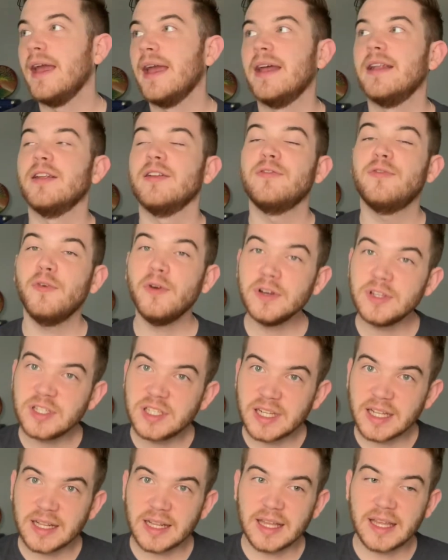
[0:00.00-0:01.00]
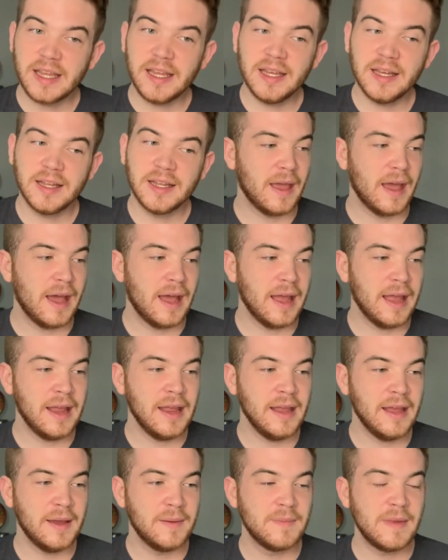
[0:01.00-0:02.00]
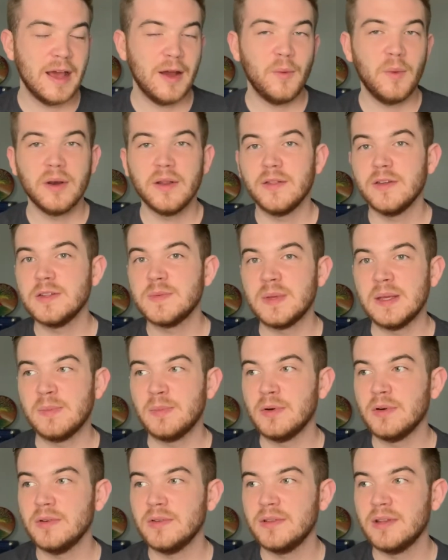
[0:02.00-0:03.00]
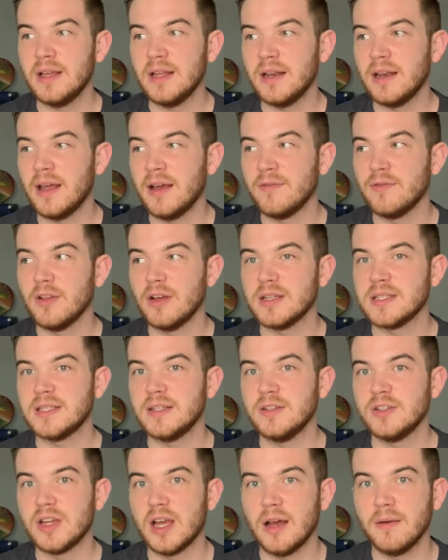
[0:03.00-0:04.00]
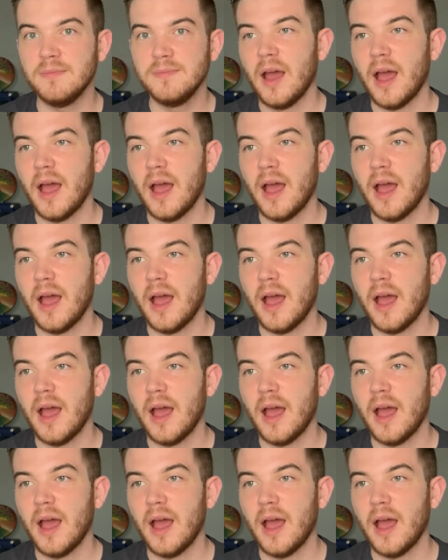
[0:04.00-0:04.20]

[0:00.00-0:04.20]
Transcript: And unfortunately, I am now one of those people that have lost their job.